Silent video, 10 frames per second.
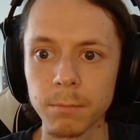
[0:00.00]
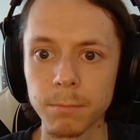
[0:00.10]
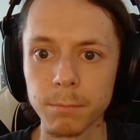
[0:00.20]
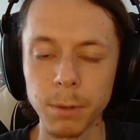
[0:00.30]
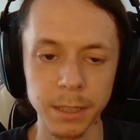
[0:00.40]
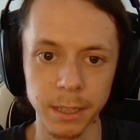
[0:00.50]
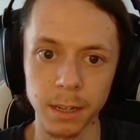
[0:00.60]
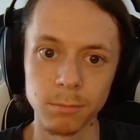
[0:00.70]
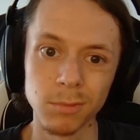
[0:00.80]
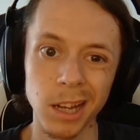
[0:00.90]
But
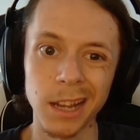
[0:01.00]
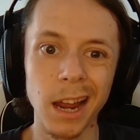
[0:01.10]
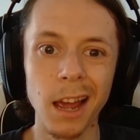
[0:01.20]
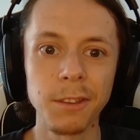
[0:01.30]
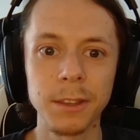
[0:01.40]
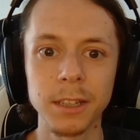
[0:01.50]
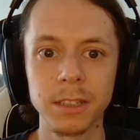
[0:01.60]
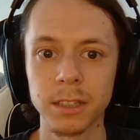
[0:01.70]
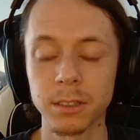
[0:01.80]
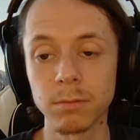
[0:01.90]
yeah, and I think
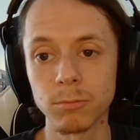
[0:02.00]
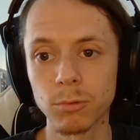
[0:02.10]
that's,